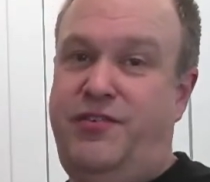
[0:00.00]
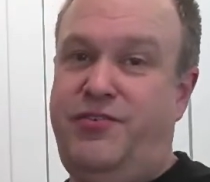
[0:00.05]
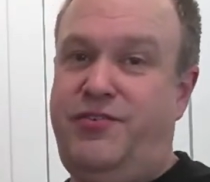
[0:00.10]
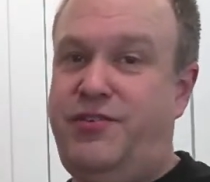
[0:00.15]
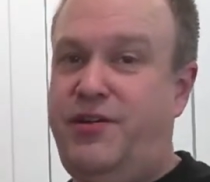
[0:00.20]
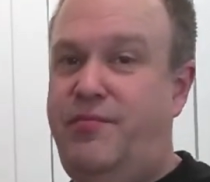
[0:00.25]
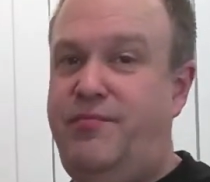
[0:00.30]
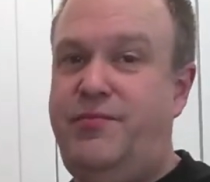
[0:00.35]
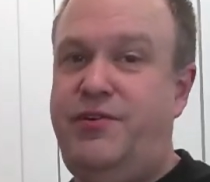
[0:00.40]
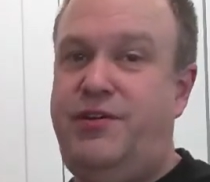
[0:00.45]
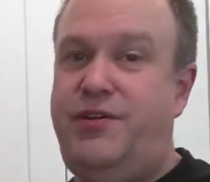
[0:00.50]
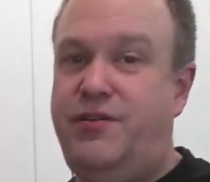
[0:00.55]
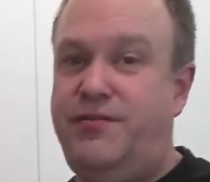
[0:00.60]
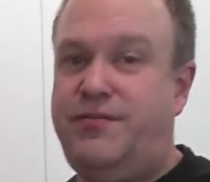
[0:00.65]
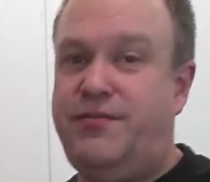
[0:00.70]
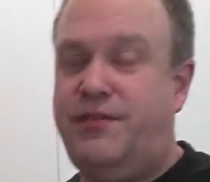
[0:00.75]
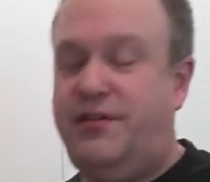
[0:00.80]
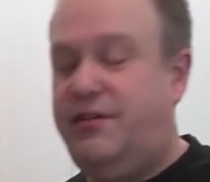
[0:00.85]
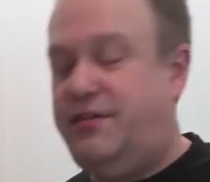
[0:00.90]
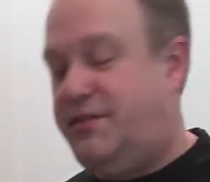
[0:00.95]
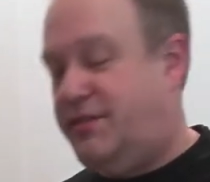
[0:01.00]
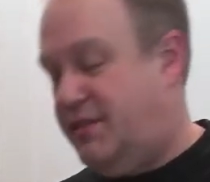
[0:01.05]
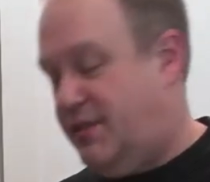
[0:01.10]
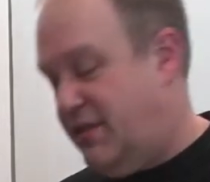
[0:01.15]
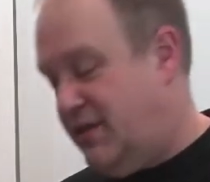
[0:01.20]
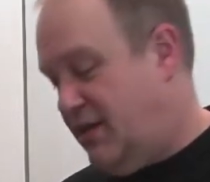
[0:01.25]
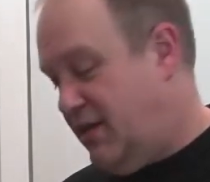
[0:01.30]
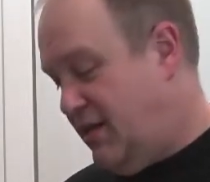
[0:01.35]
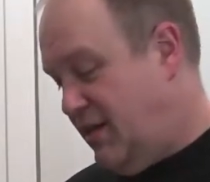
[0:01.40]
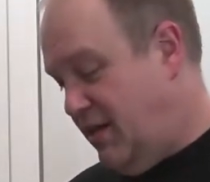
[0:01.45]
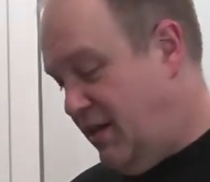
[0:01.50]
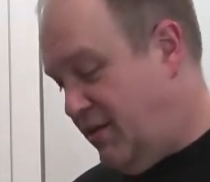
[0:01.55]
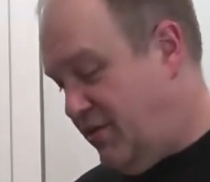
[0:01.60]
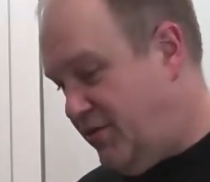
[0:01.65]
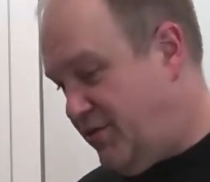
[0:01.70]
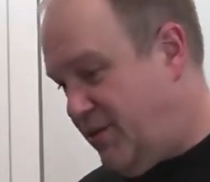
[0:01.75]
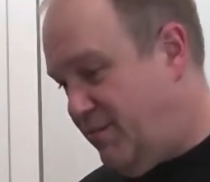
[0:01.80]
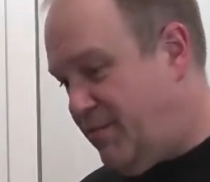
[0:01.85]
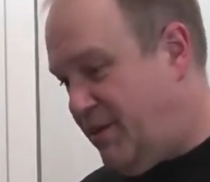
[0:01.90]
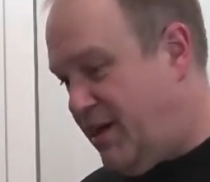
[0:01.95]
Something different, you know,
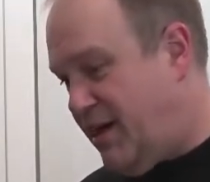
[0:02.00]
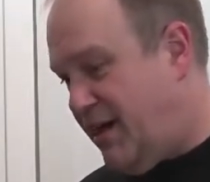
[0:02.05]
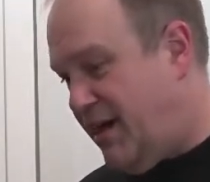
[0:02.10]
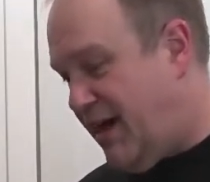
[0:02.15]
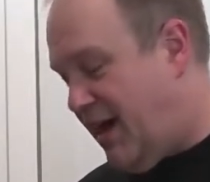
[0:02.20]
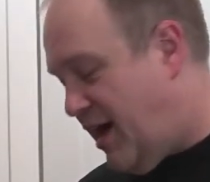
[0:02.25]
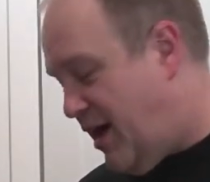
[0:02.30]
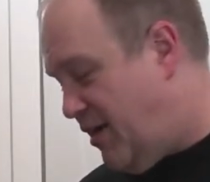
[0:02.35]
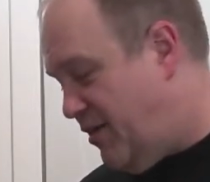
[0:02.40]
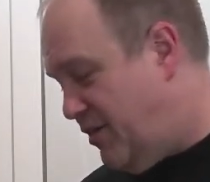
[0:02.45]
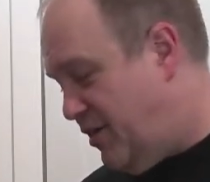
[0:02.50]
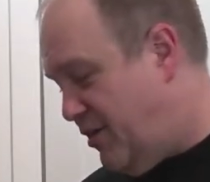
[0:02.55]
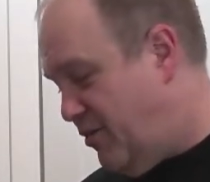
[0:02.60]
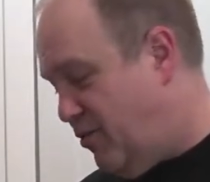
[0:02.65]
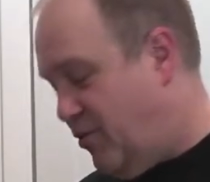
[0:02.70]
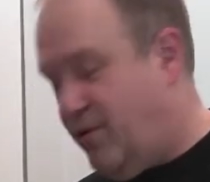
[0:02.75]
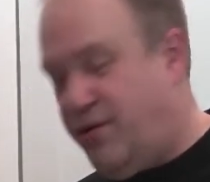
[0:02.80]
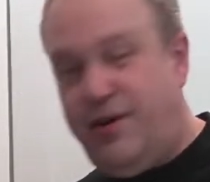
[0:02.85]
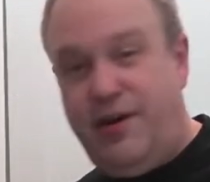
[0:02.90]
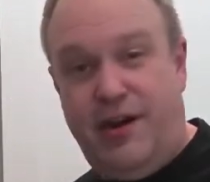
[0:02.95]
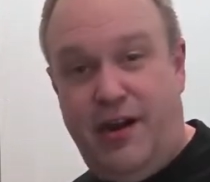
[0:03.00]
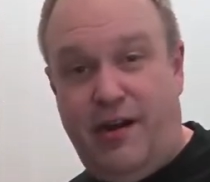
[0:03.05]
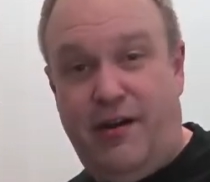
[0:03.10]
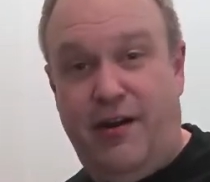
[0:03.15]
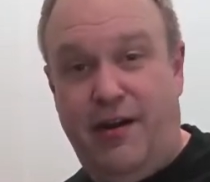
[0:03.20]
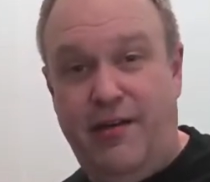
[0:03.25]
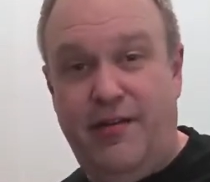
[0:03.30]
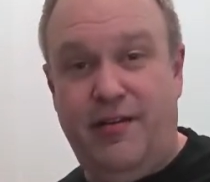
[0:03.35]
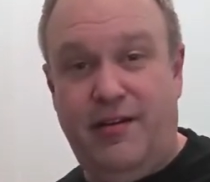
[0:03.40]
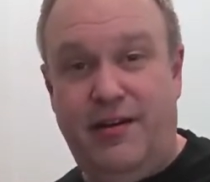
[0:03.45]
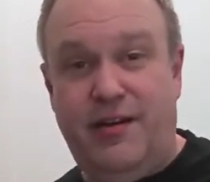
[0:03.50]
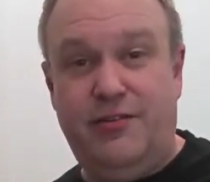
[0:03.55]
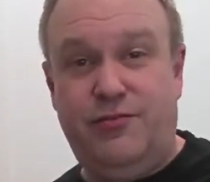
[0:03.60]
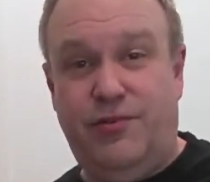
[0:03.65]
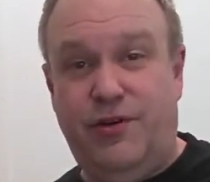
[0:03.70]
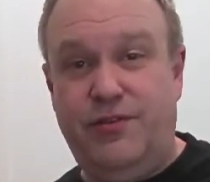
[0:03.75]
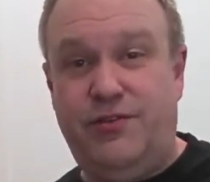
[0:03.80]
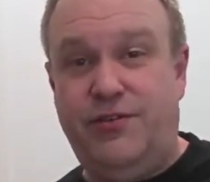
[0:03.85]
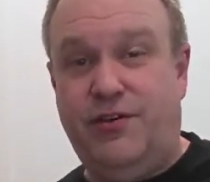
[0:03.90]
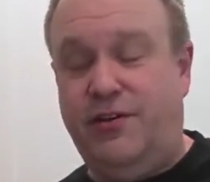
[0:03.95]
something kind of out of the ordinary. And that's
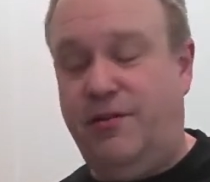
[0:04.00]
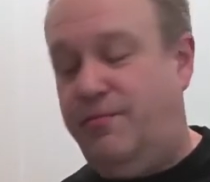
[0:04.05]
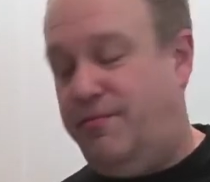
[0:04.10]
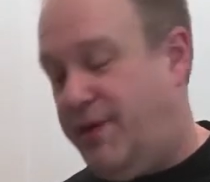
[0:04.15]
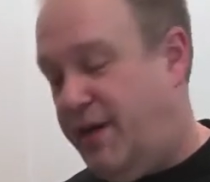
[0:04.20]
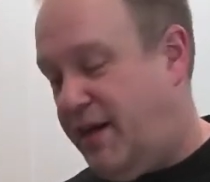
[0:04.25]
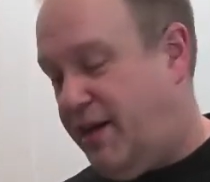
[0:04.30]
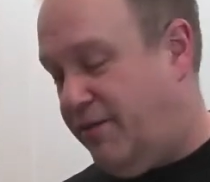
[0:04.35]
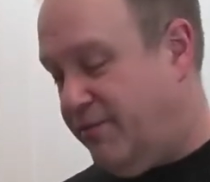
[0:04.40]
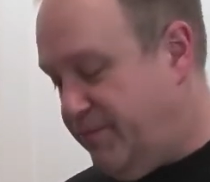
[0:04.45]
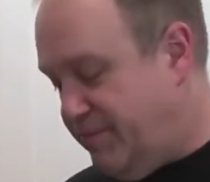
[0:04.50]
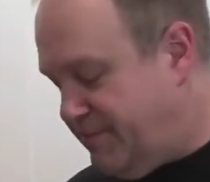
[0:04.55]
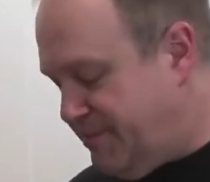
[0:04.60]
what it's all about.